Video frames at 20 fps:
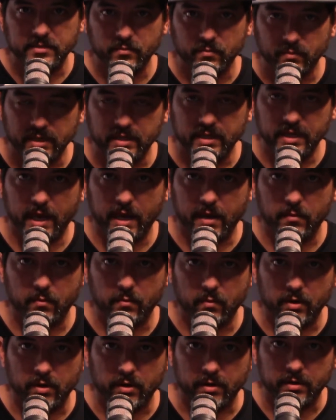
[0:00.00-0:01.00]
would not
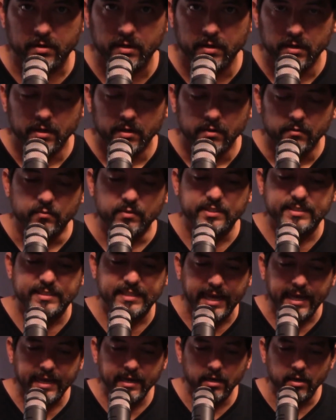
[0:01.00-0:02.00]
work. With
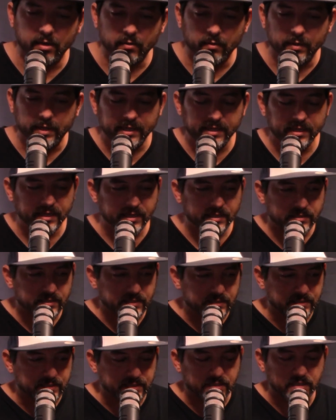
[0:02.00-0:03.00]
siloing,
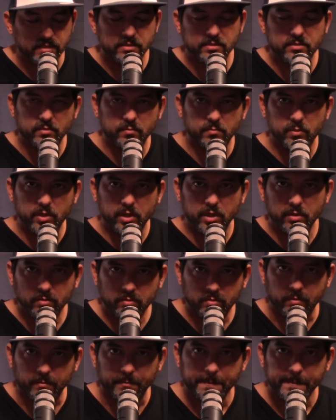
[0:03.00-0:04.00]
it's system
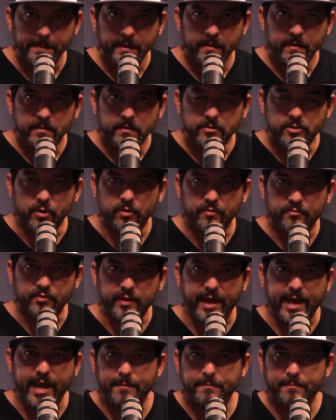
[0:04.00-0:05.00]
local. So if
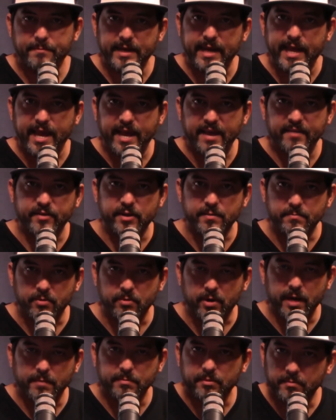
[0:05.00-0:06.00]
you happen to have a
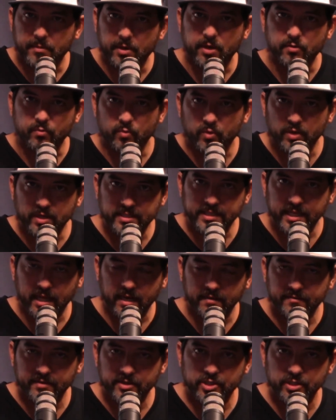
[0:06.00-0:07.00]
problem on one
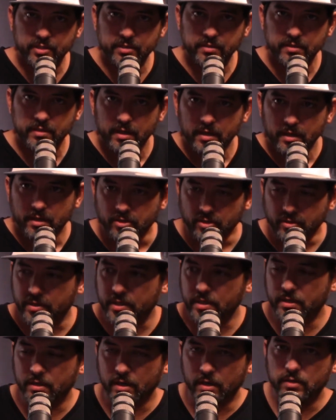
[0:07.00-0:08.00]
television, you
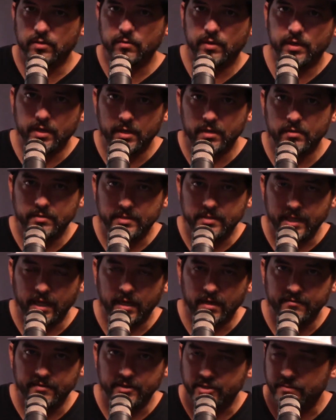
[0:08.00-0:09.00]
can go to another
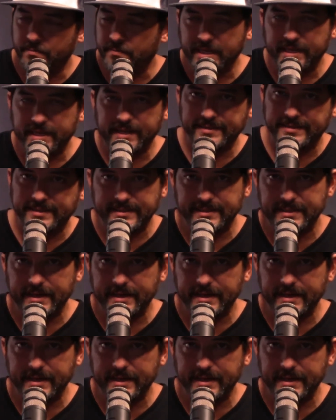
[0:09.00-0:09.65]
television because it's